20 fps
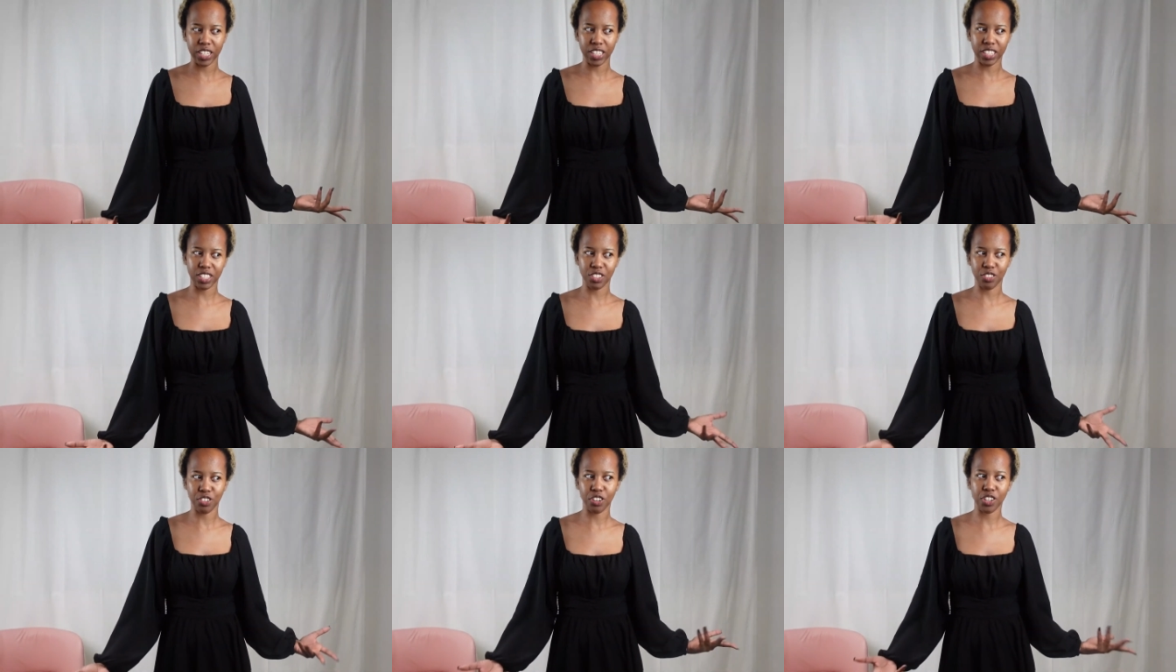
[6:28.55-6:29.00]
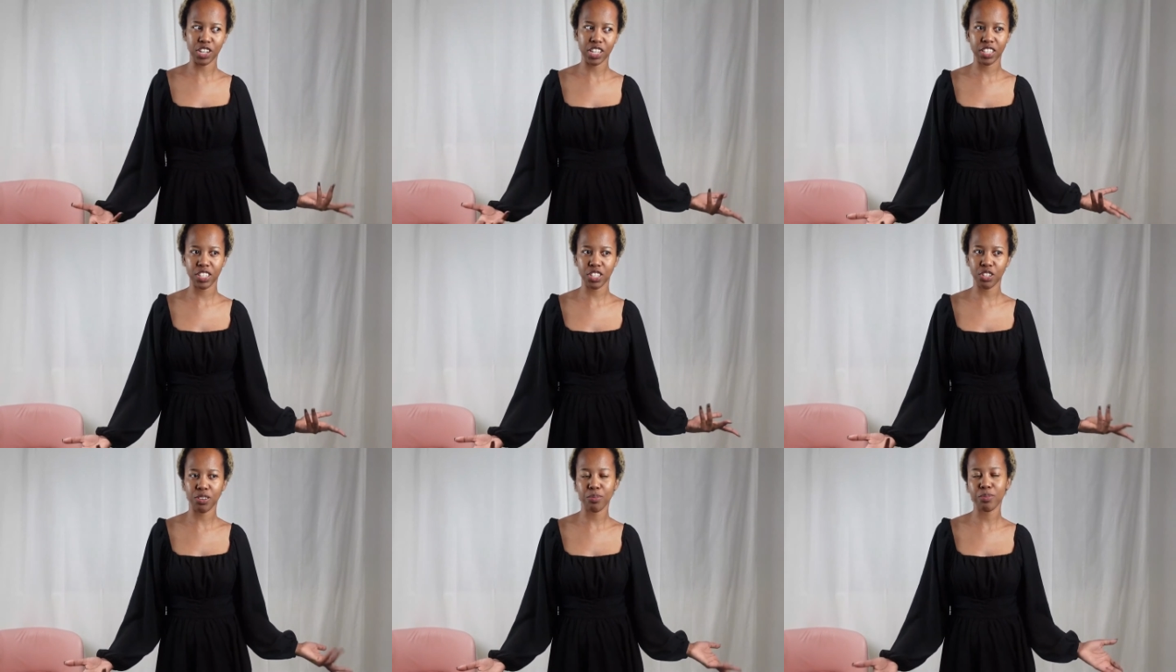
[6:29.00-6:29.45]
It's not
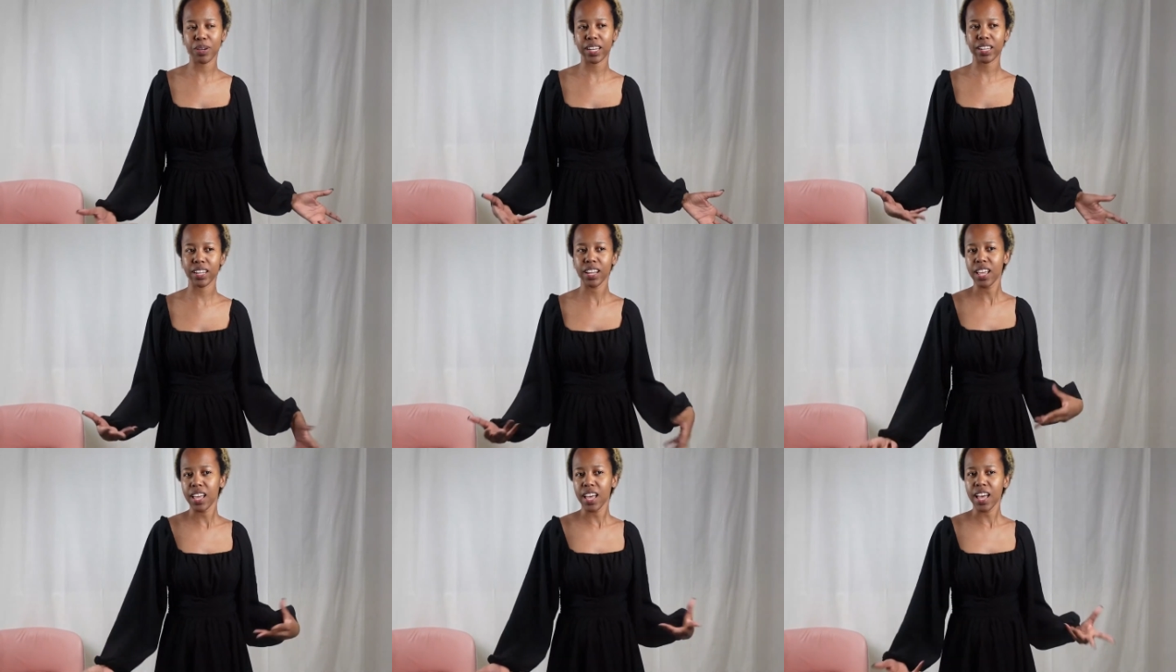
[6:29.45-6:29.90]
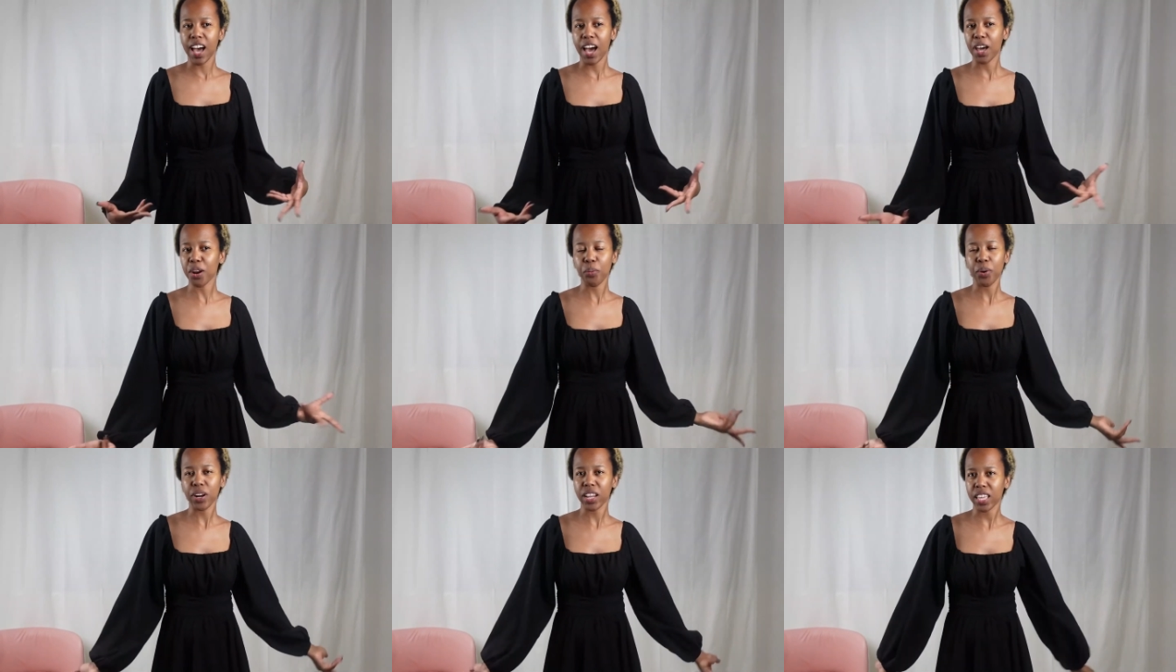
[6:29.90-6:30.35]
necessary, but
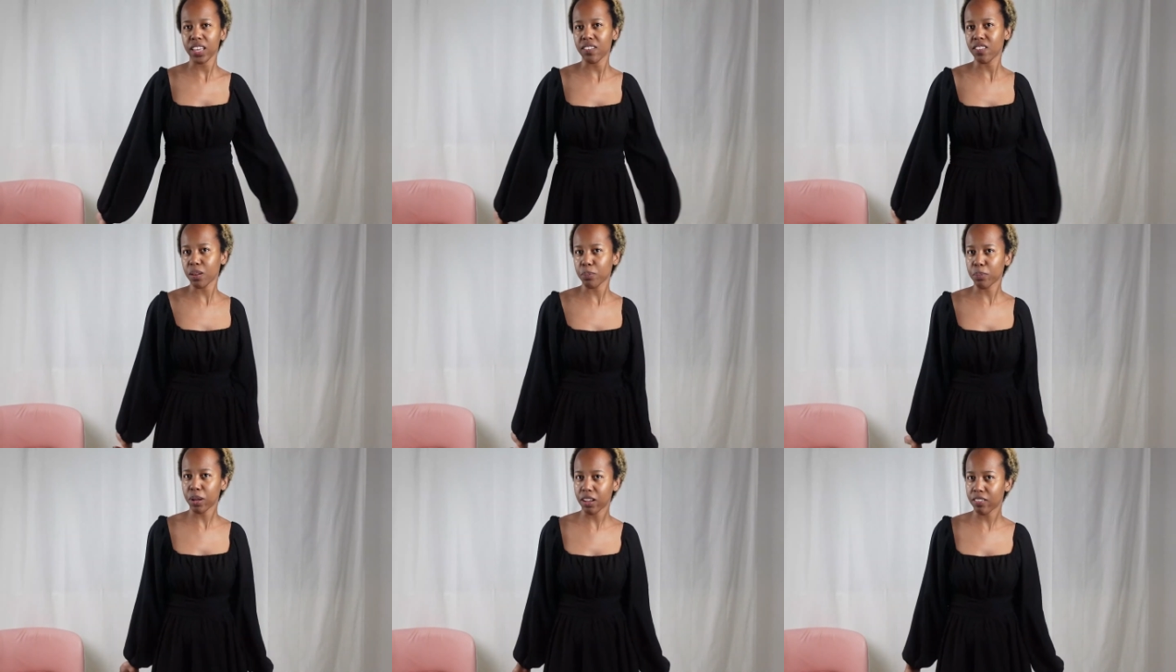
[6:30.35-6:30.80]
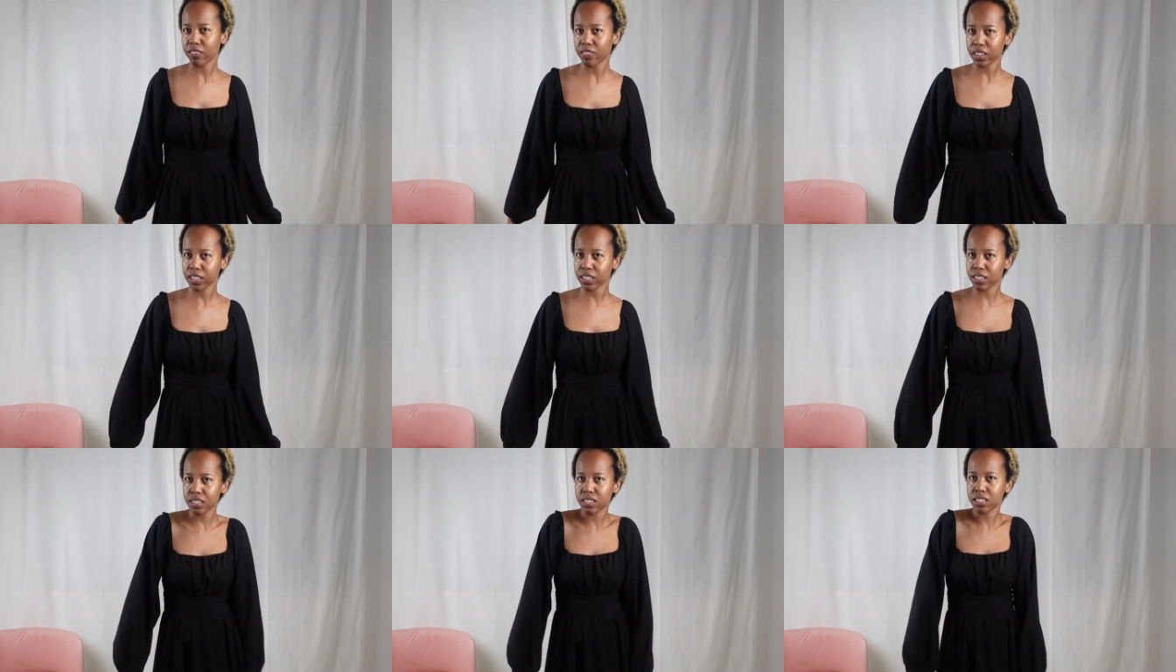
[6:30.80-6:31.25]
I don't want to give it a
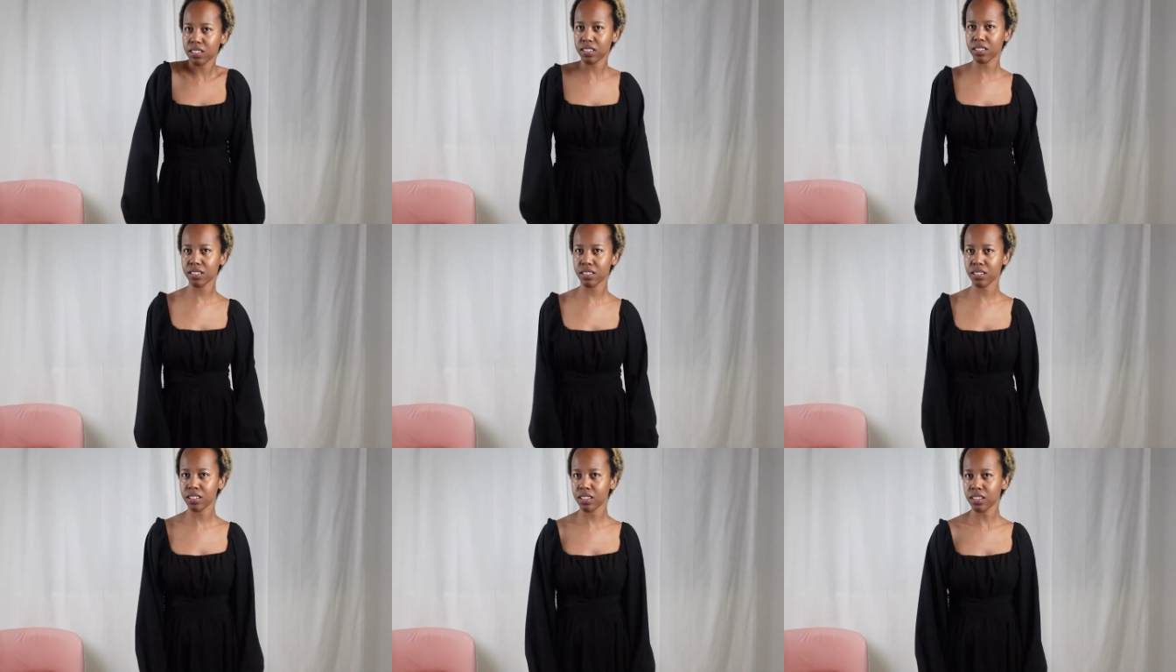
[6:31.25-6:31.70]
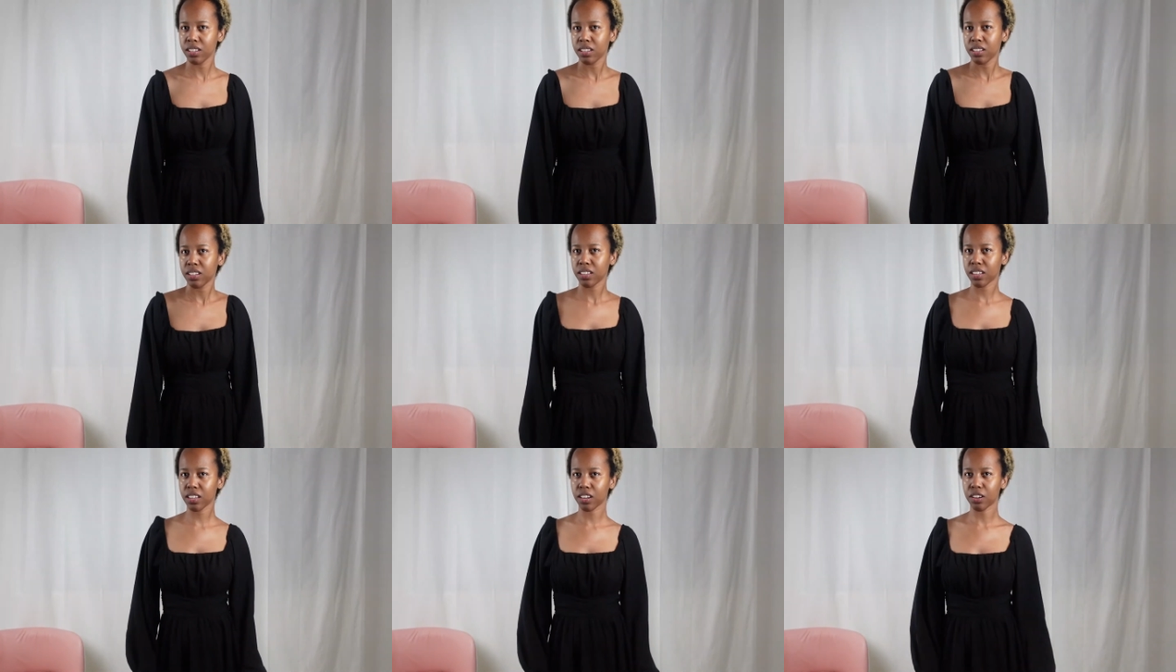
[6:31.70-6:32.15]
perfect,
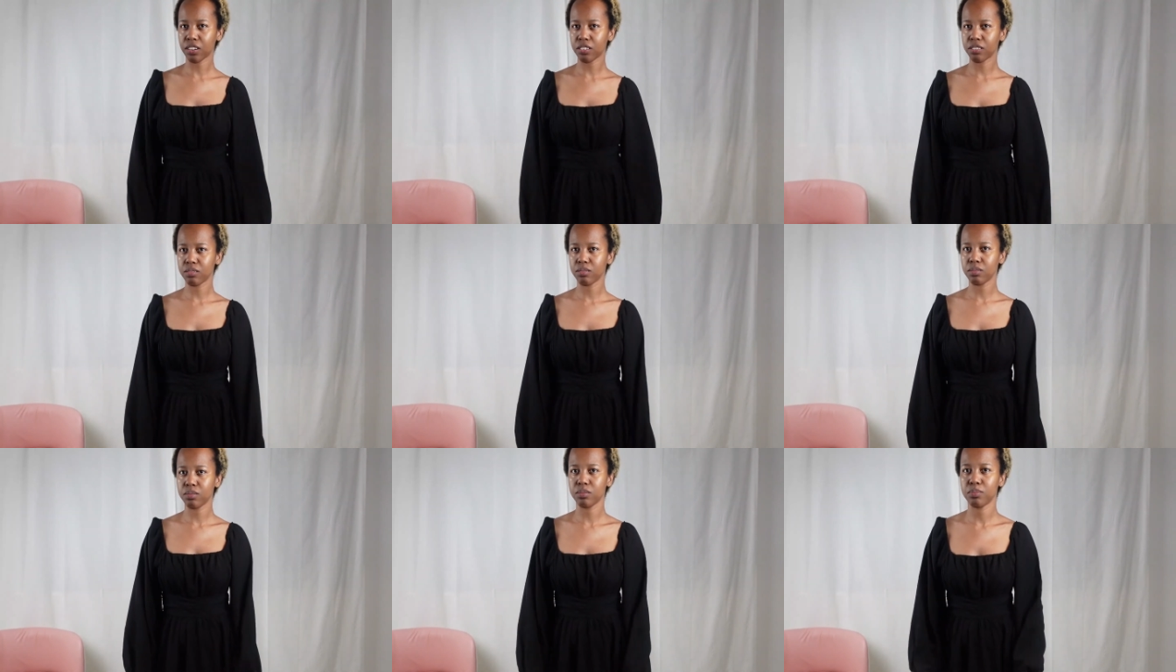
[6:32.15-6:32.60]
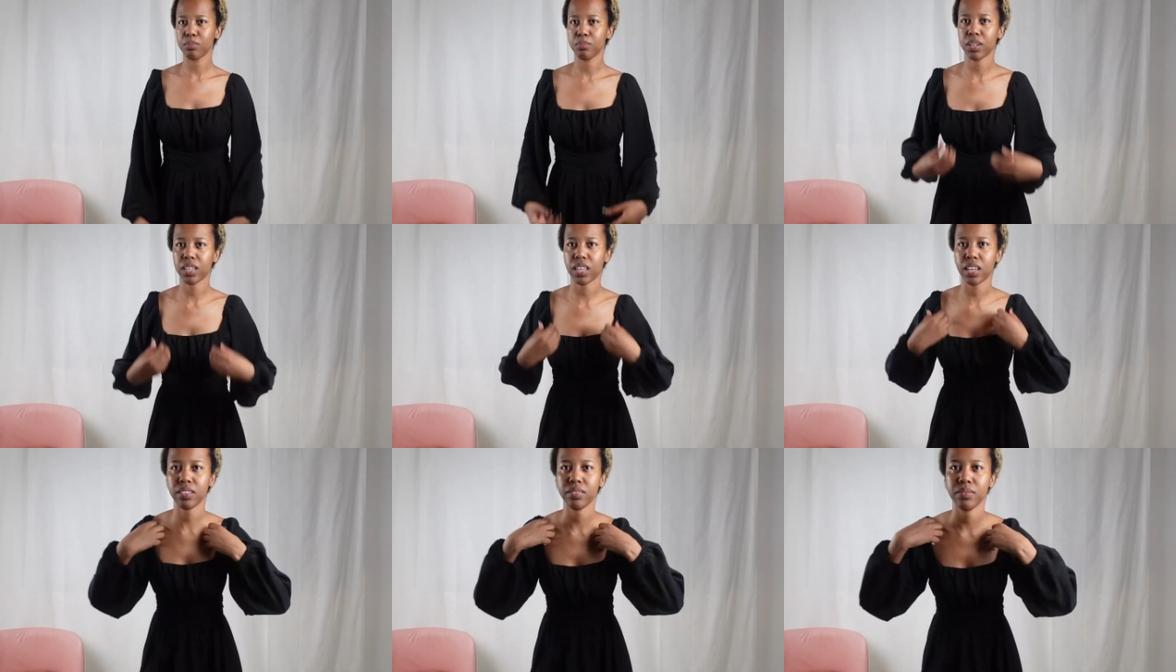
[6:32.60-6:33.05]
you know,
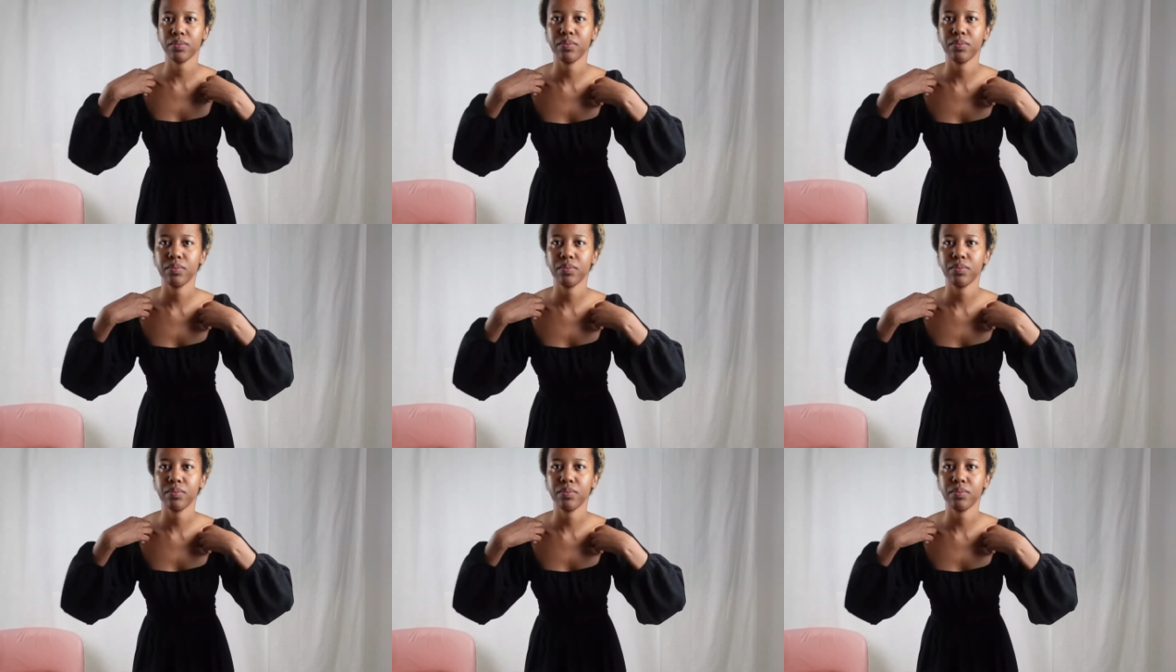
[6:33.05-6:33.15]
but yeah.